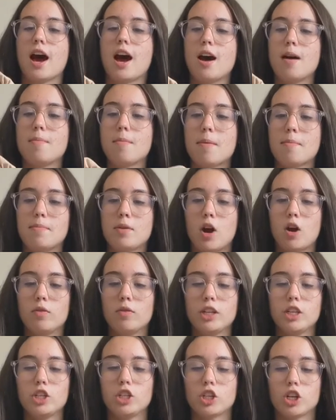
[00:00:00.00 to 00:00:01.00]
Um, I'm not
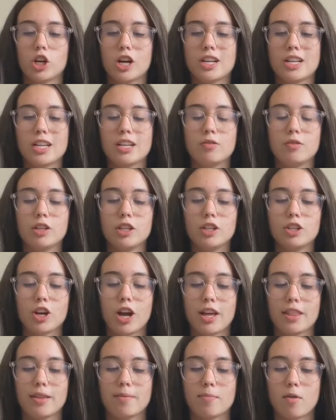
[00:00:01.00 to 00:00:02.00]
really sure. I didn't really
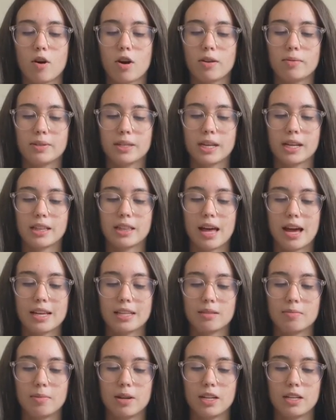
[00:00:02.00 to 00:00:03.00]
try them on. It was like a
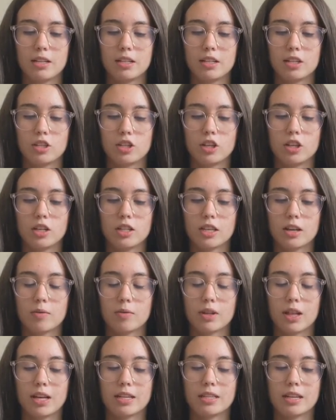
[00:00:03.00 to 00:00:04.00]
last minute decision because I
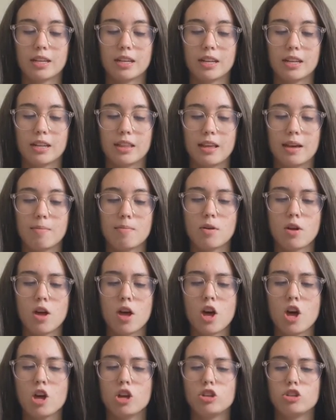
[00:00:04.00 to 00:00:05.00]
realized I needed them.
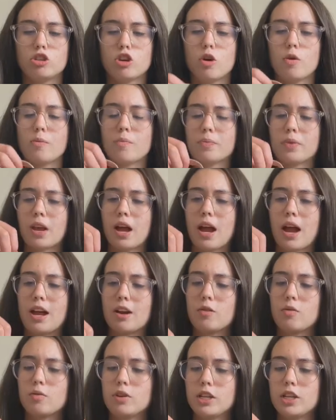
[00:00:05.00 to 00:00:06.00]
So I
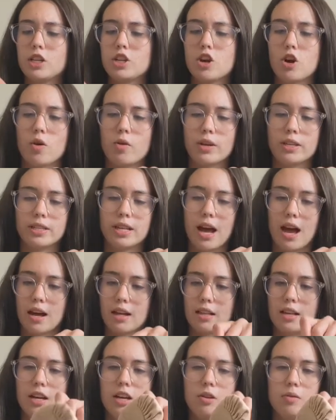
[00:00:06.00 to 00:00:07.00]
don't really know
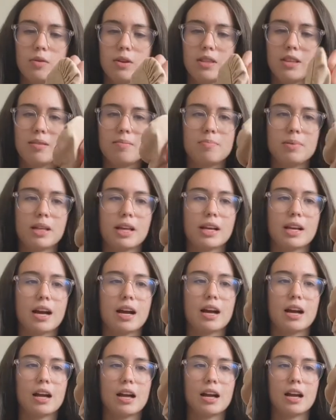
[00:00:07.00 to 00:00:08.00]
exactly how you wear them, but like
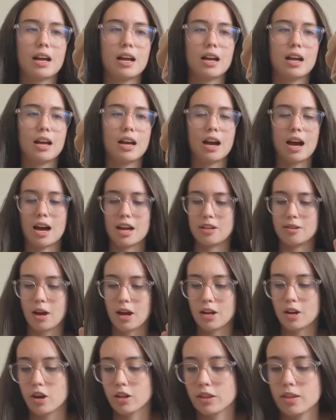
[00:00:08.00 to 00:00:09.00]
I,
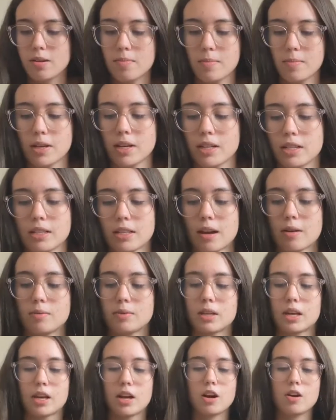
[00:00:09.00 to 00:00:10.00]
I got them because I
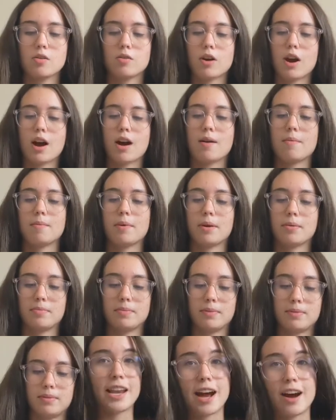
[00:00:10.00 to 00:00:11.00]
was like, oh crap.
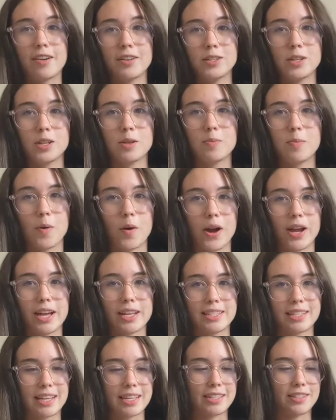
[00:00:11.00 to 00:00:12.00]
Okay, now i to the pointe
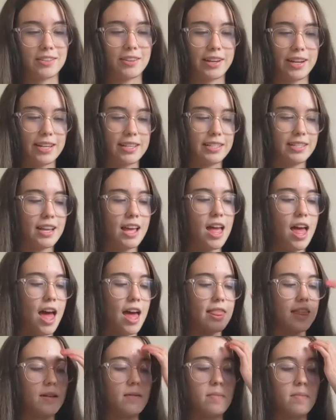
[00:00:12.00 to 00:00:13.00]
accessories
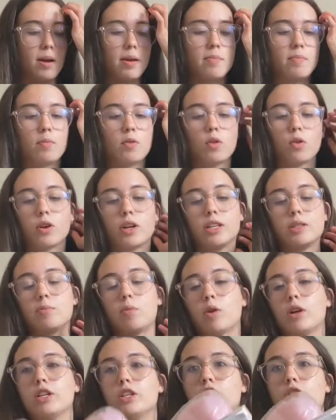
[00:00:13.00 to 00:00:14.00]
and then my glorious
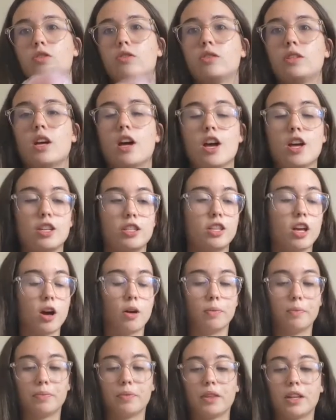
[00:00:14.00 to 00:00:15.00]
pointe shoes.
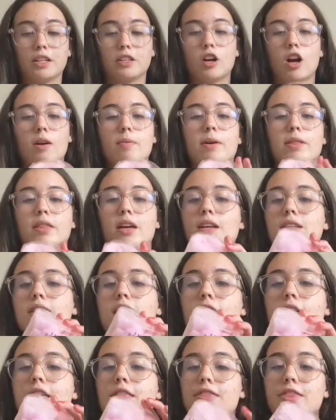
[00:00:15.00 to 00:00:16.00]
So let's talk about
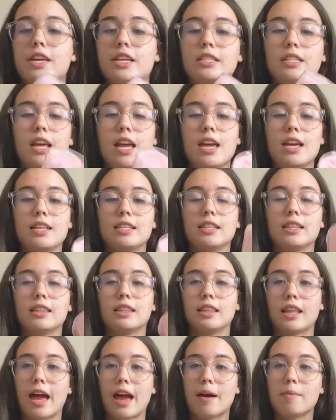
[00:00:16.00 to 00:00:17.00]
this. This is
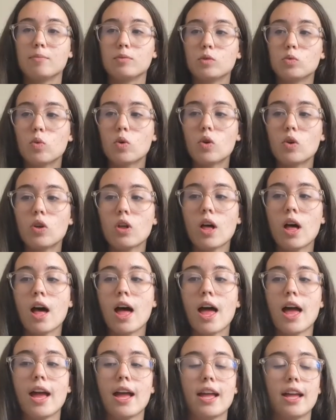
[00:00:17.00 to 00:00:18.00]
lamb's wool.
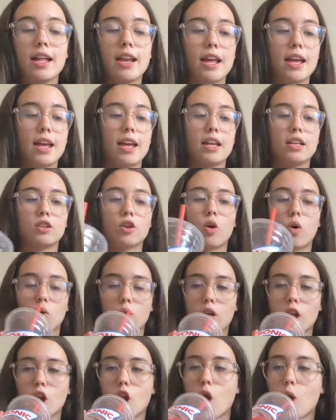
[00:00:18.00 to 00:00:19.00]
It is,
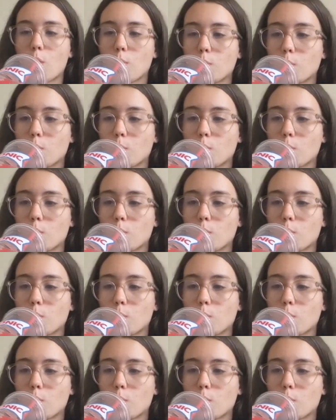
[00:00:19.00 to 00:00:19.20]
hold on.